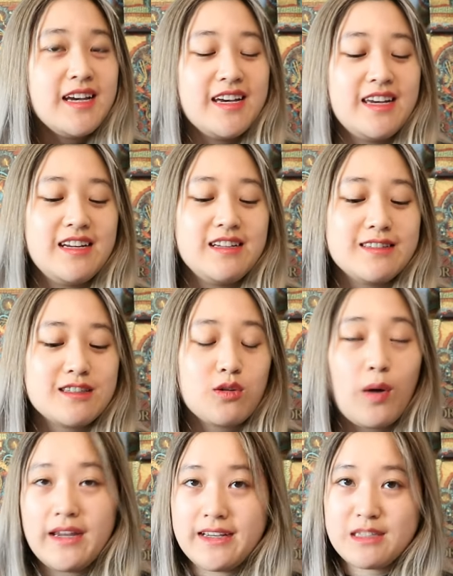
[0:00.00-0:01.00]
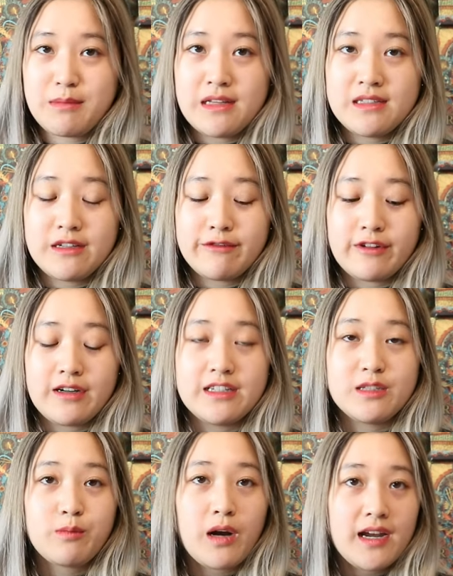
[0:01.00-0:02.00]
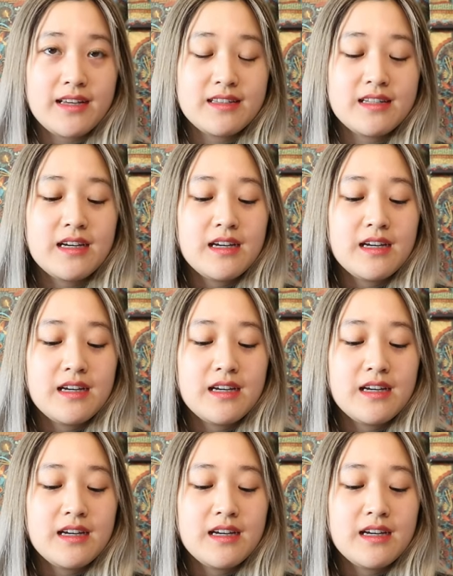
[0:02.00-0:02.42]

it is quite expensive for its price.